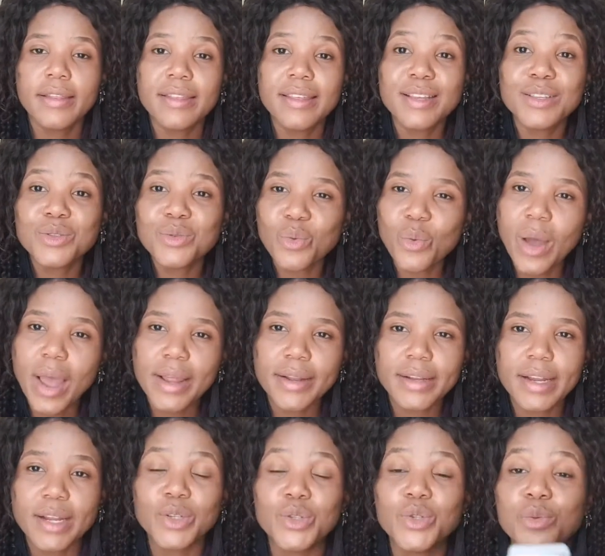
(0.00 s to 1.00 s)
this
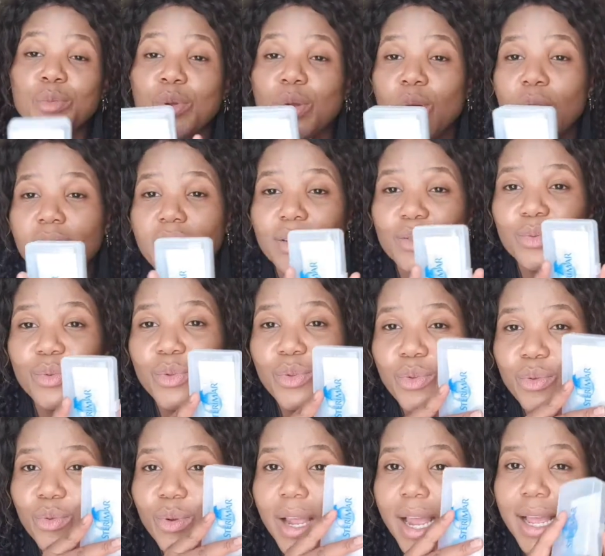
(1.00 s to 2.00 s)
one, and to be honest
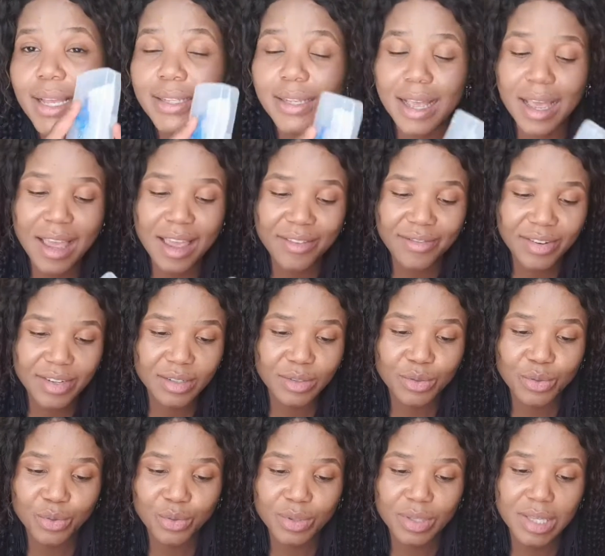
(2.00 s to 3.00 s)
with you guys, I
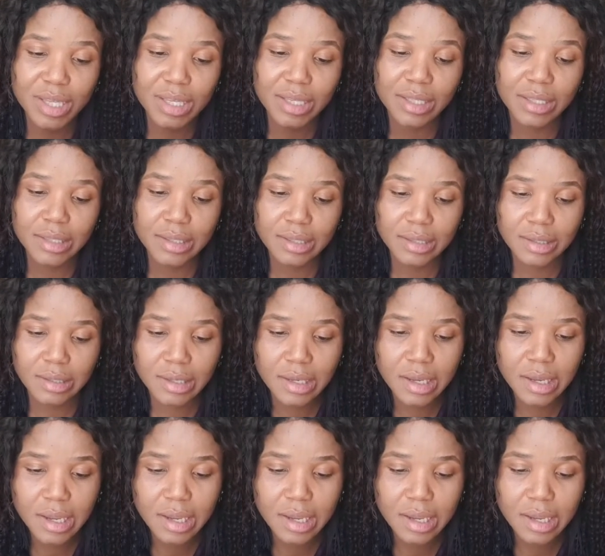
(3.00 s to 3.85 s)
haven't used this.